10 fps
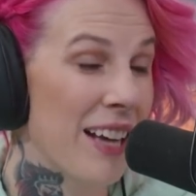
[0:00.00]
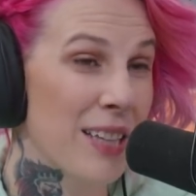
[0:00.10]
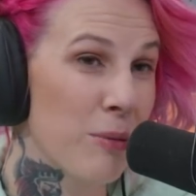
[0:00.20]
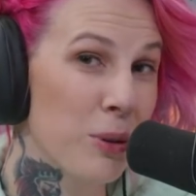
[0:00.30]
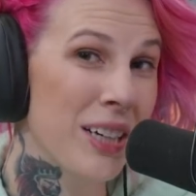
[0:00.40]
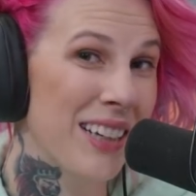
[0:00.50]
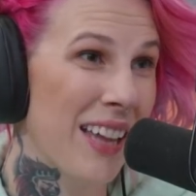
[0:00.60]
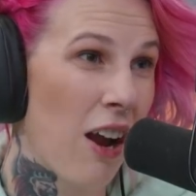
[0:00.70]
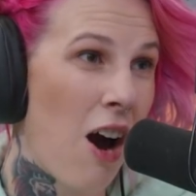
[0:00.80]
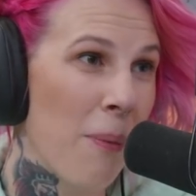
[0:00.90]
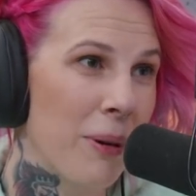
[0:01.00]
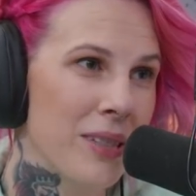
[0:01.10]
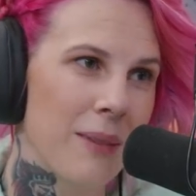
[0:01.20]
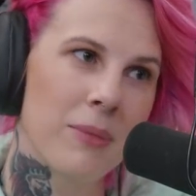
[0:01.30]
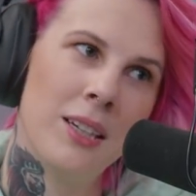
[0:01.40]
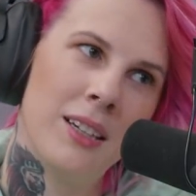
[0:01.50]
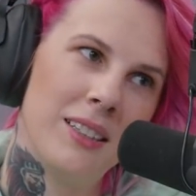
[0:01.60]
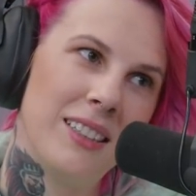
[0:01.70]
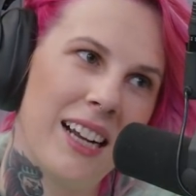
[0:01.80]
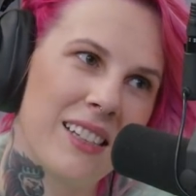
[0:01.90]
Because I was looking at that comp, I was like,
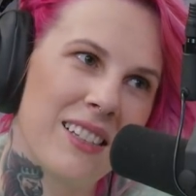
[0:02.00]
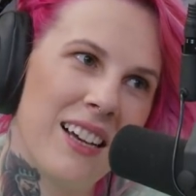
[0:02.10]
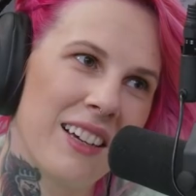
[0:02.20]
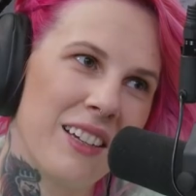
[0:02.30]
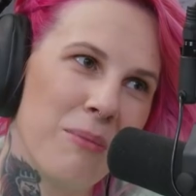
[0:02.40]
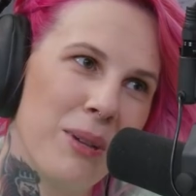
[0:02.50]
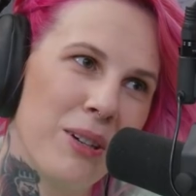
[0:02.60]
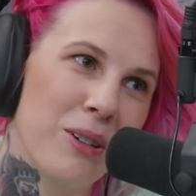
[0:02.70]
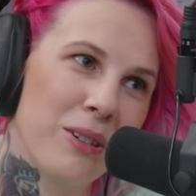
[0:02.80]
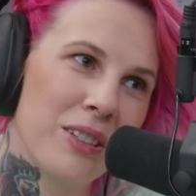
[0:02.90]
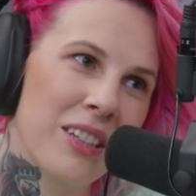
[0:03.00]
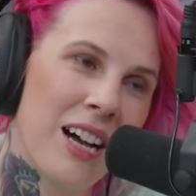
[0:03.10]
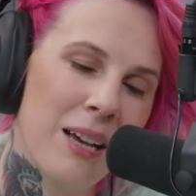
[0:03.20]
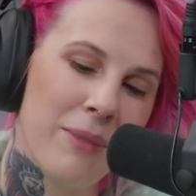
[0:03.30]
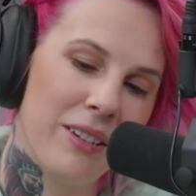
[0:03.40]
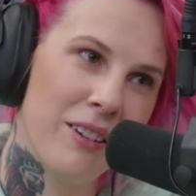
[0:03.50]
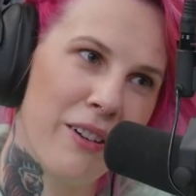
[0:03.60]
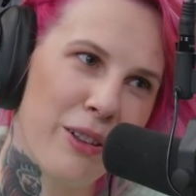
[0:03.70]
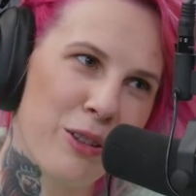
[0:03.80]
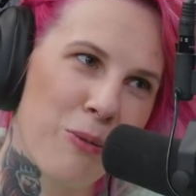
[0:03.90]
that's not going to be a good time in
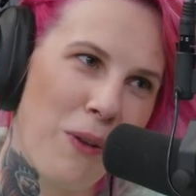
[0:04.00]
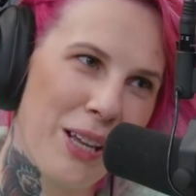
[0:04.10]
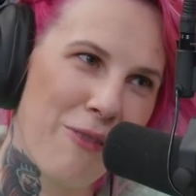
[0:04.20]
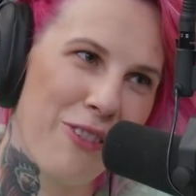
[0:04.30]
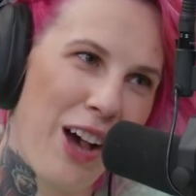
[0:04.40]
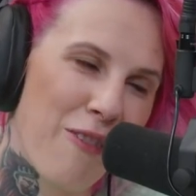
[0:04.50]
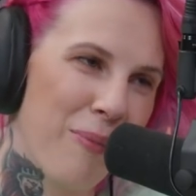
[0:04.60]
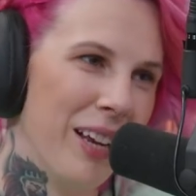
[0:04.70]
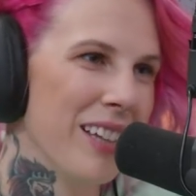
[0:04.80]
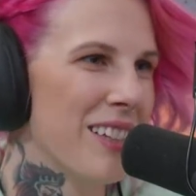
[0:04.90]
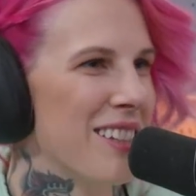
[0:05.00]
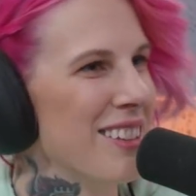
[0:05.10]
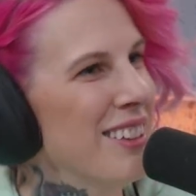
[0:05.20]
25 minutes.